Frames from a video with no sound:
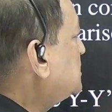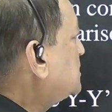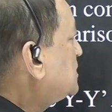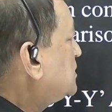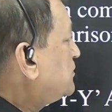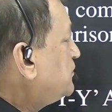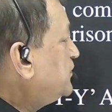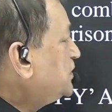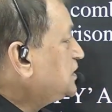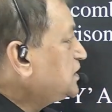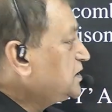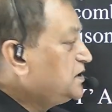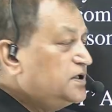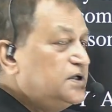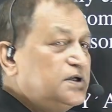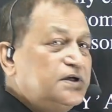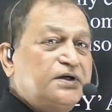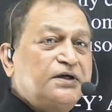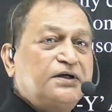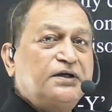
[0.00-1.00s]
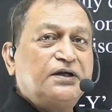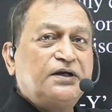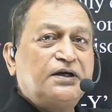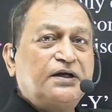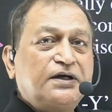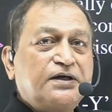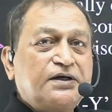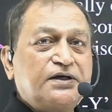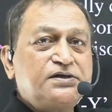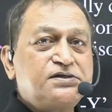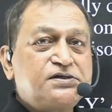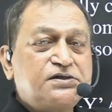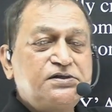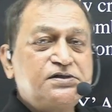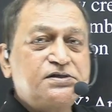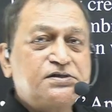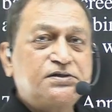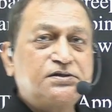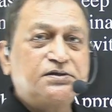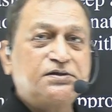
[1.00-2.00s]
with heat and electricity
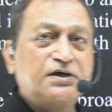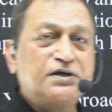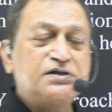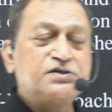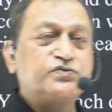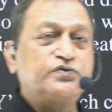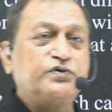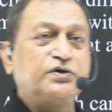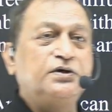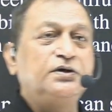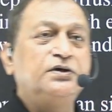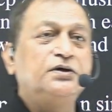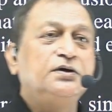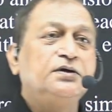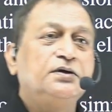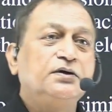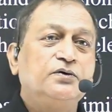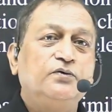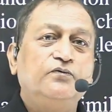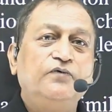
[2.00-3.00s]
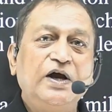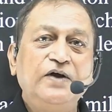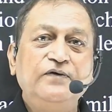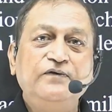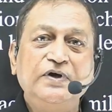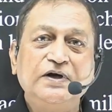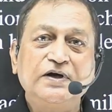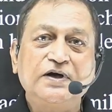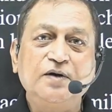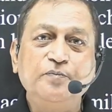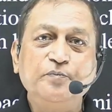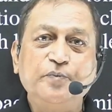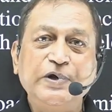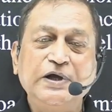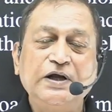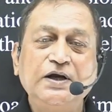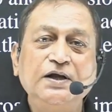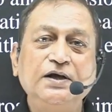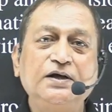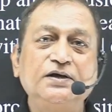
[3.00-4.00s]
transfer. Why we are
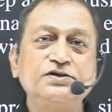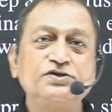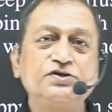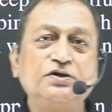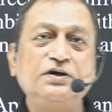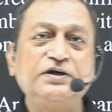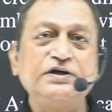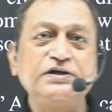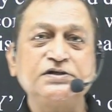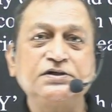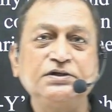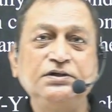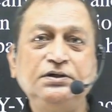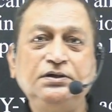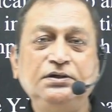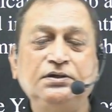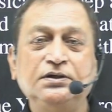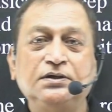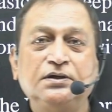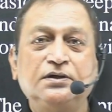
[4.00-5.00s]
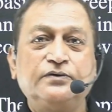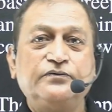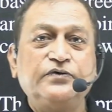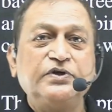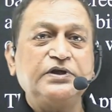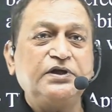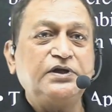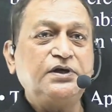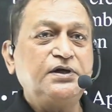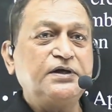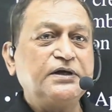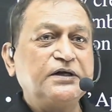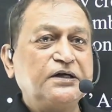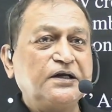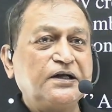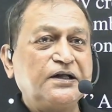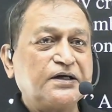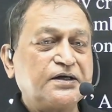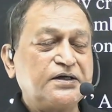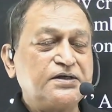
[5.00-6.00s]
comparing consolidation with heat and
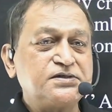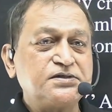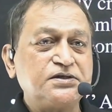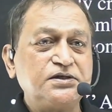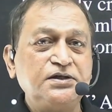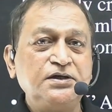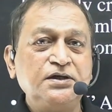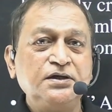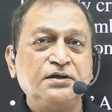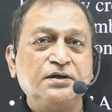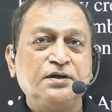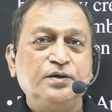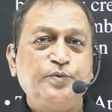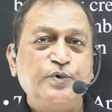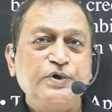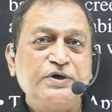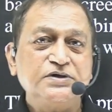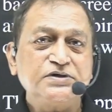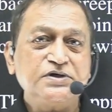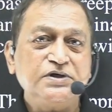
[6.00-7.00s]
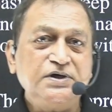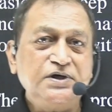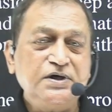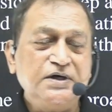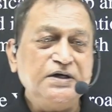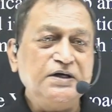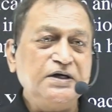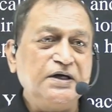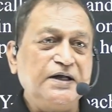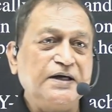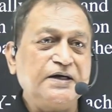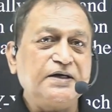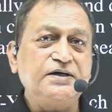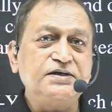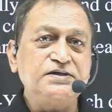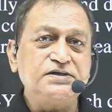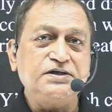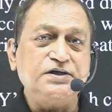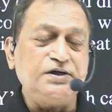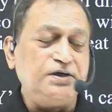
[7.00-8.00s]
electricity? Because heat and
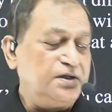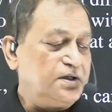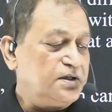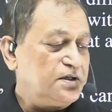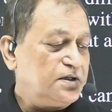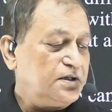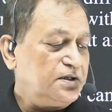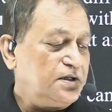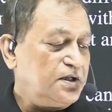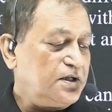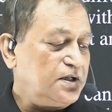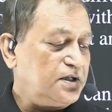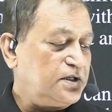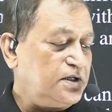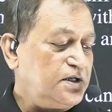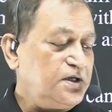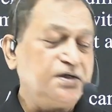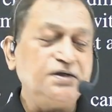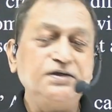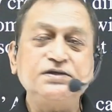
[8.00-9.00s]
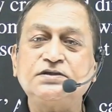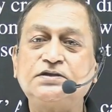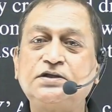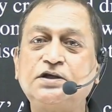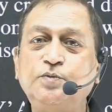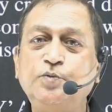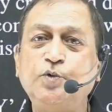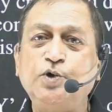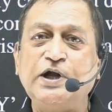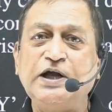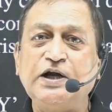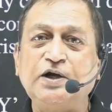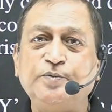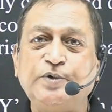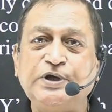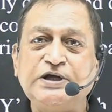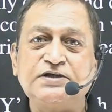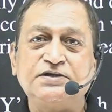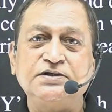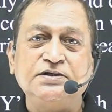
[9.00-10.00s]
electricity, heat is
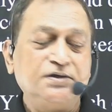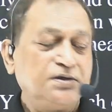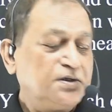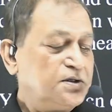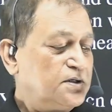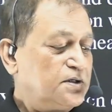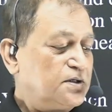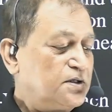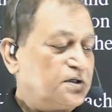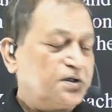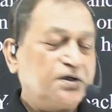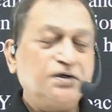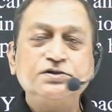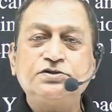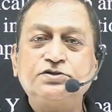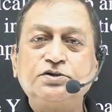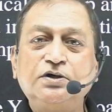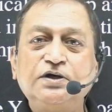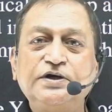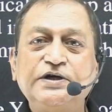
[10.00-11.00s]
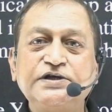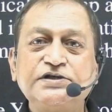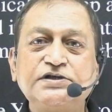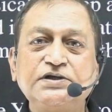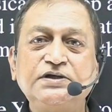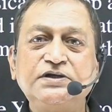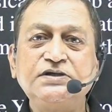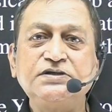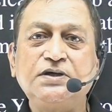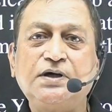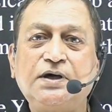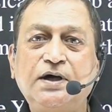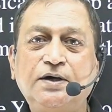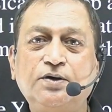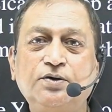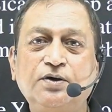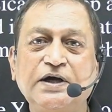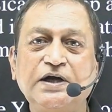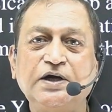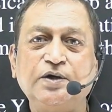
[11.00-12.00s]
thermodynamics, consolidation is
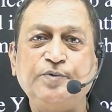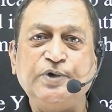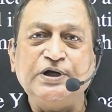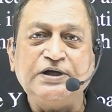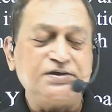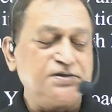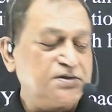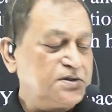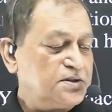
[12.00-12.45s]
hydrodynamics,